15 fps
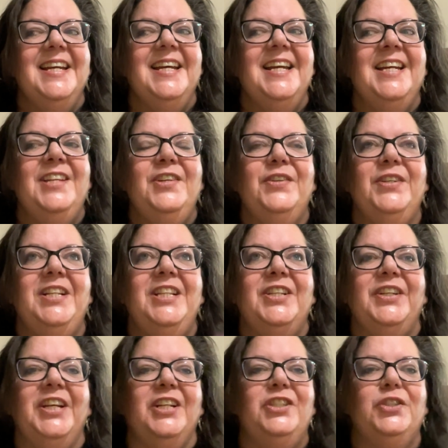And you could either
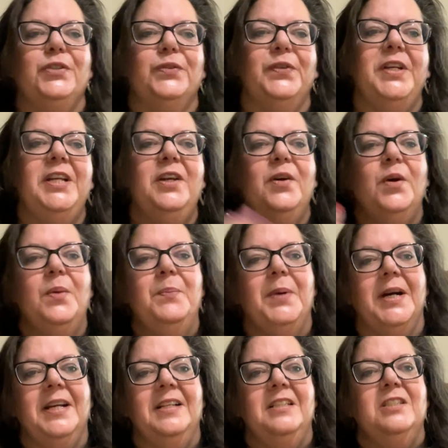get jewelry or
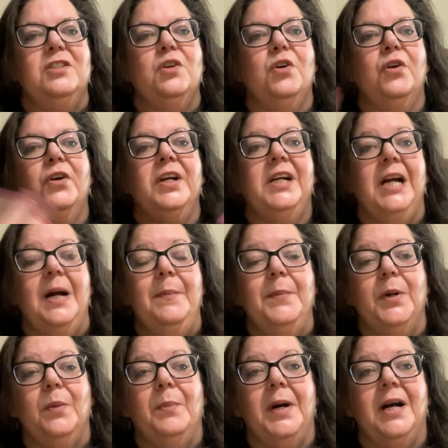buttons or a
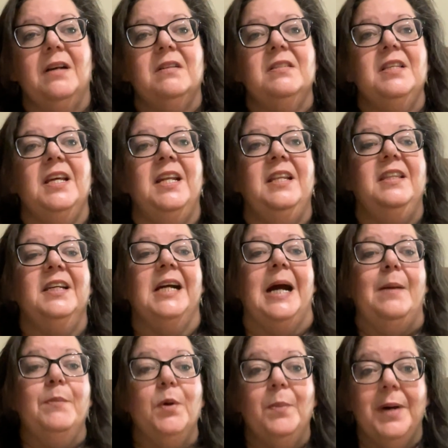combo box. And the
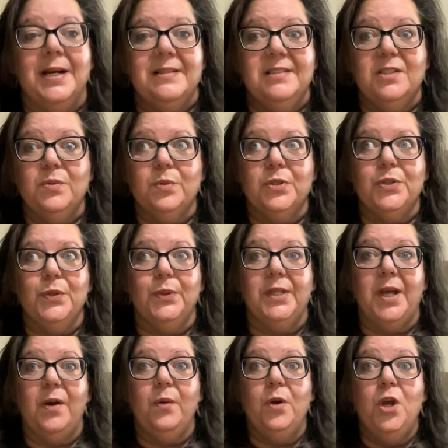combo boxes were sold
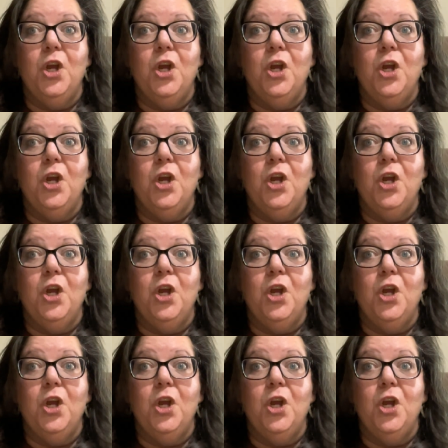out.